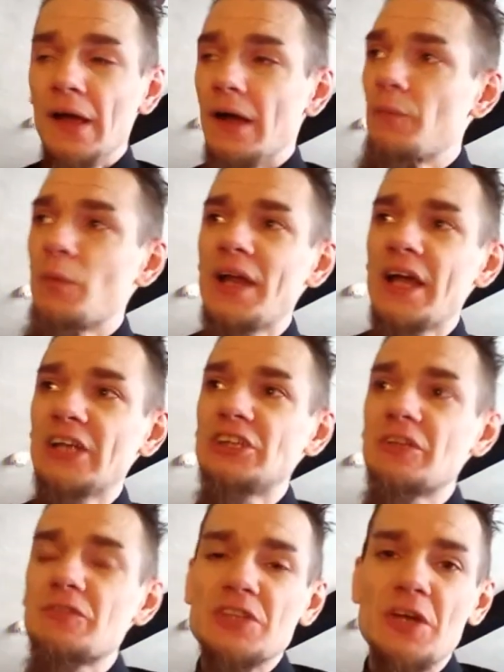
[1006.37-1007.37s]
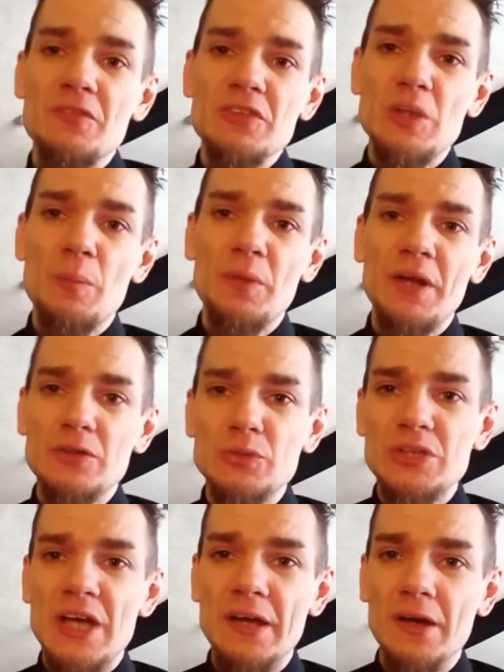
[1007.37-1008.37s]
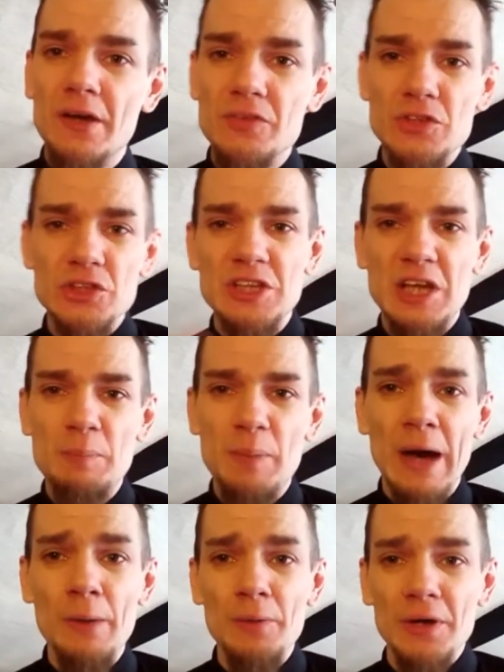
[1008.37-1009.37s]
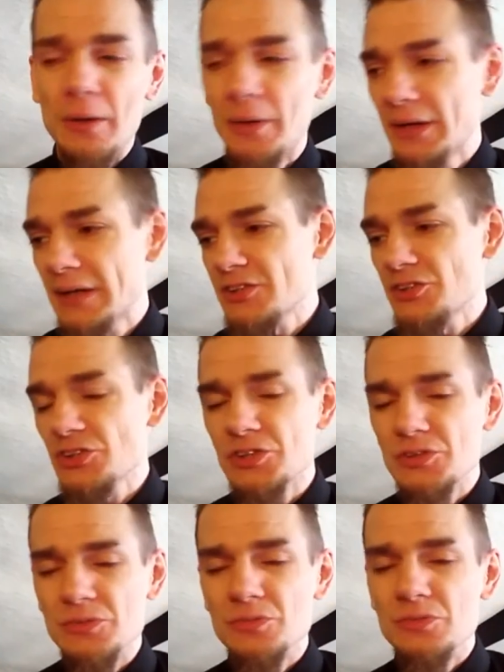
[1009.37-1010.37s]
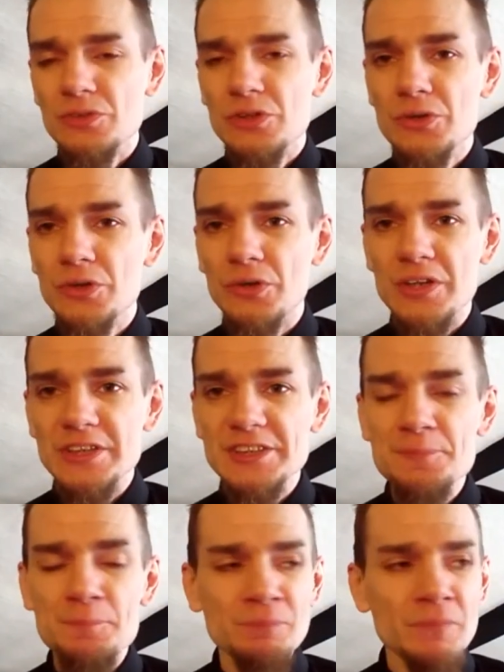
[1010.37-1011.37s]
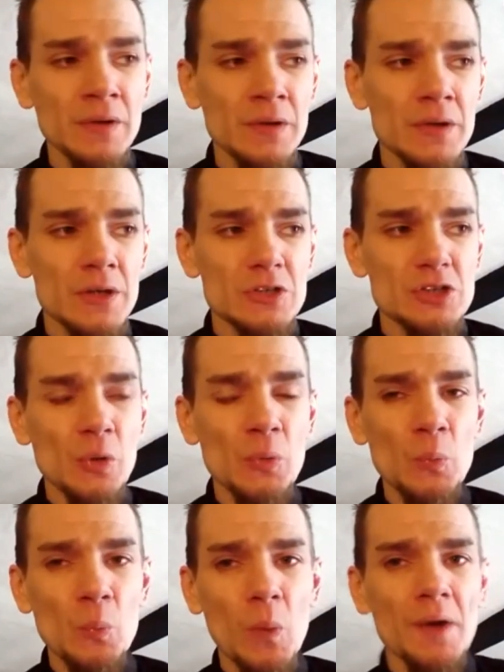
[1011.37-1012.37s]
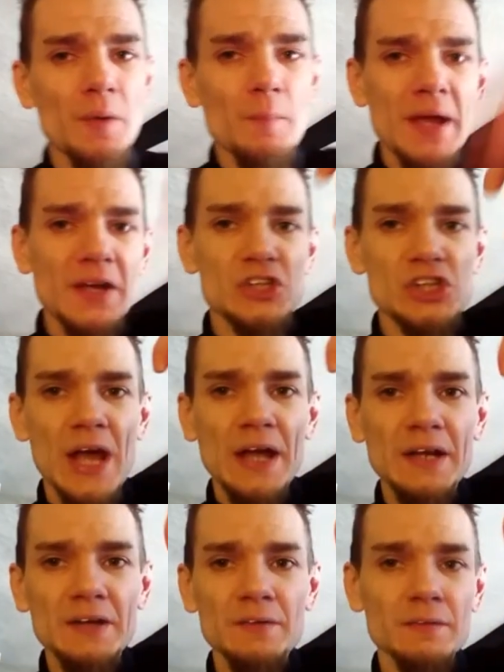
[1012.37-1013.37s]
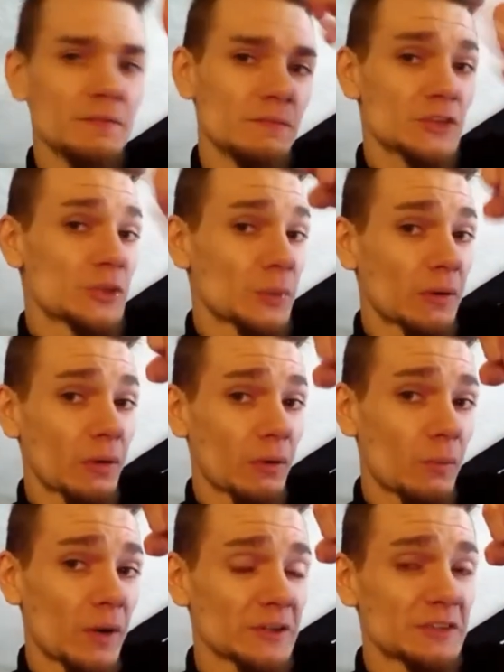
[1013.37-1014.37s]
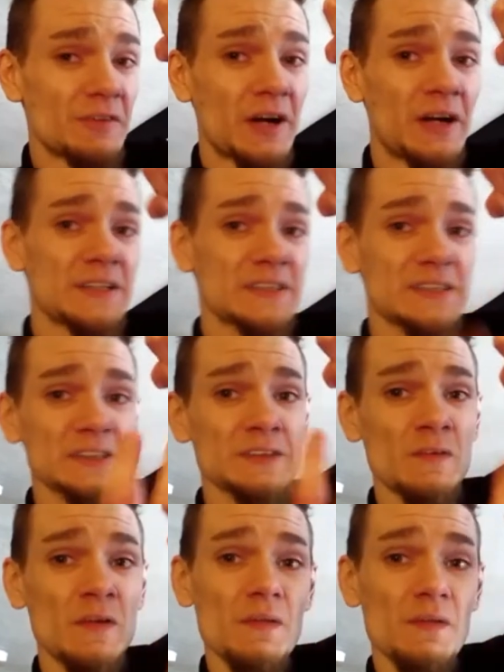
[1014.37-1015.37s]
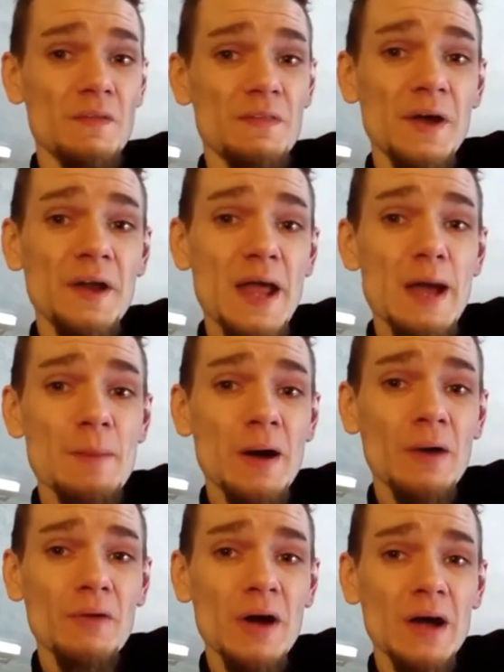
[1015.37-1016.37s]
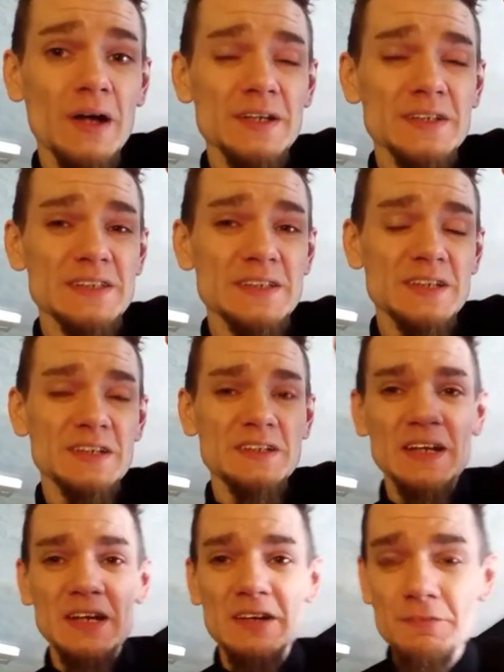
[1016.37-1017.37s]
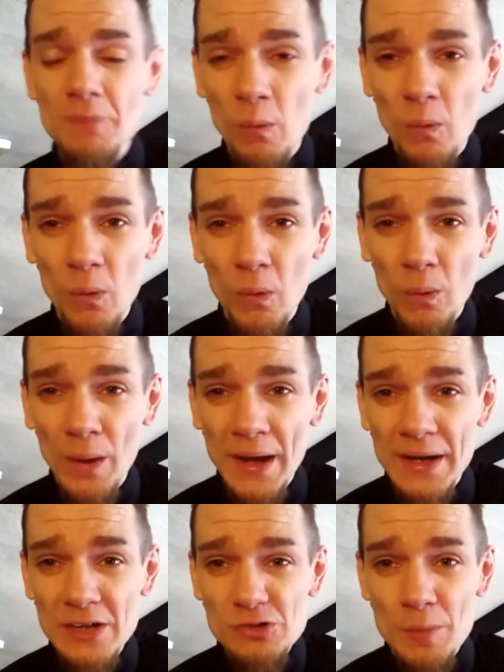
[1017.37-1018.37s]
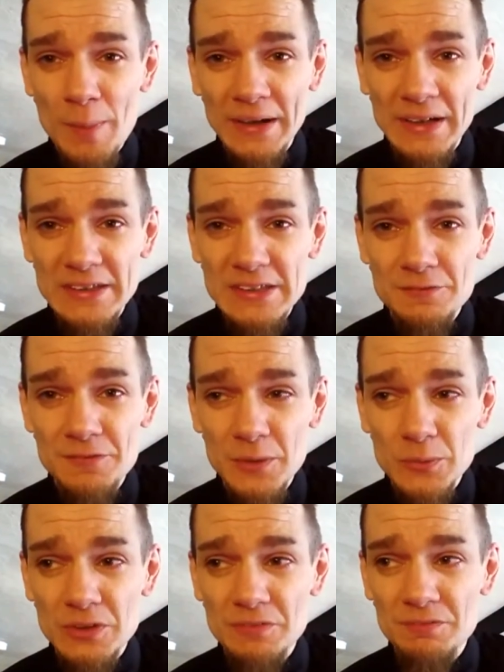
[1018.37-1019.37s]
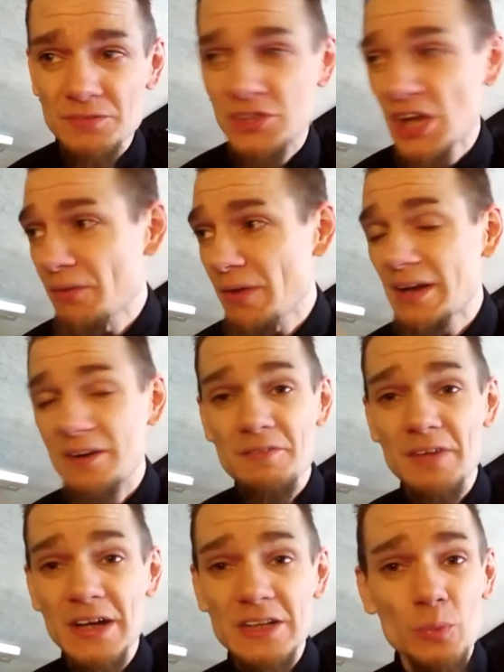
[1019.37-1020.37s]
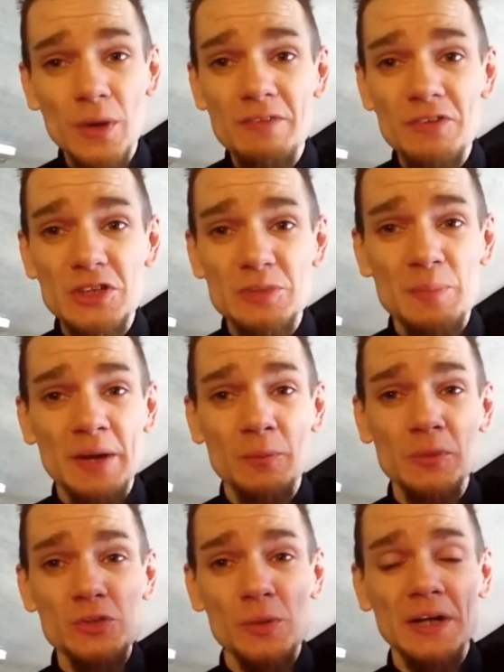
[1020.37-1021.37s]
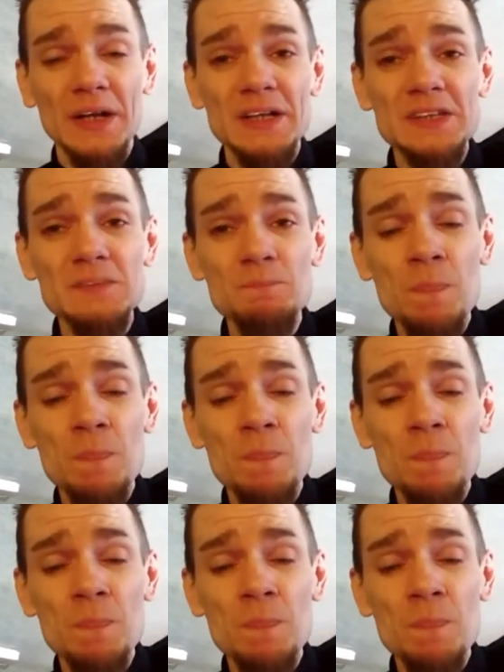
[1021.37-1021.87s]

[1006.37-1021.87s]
When their shift's over, someone else will take over just to keep power going. That's just ludicrous. So why not make a chain to a clockwork device that an MRI sits underneath, or an electromagnetic field generating device, whatever, it doesn't matter which one it is,